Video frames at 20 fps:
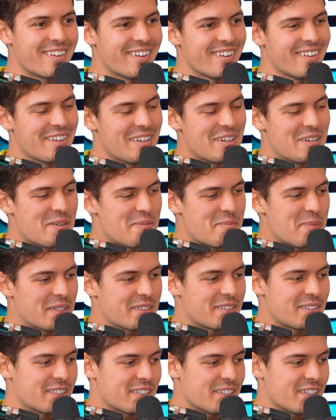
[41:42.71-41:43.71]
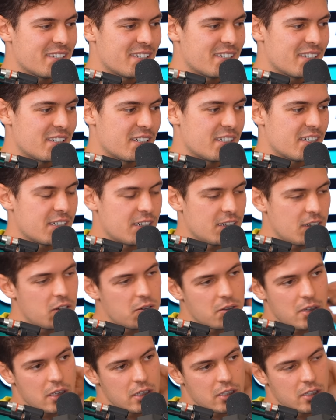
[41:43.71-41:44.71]
Mm. But uh,
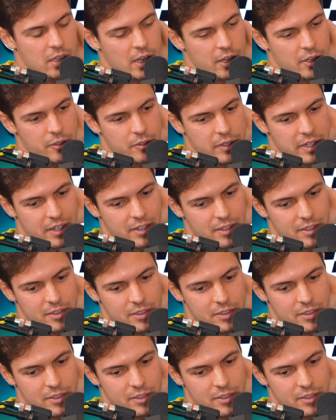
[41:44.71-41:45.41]
no, I, I go there.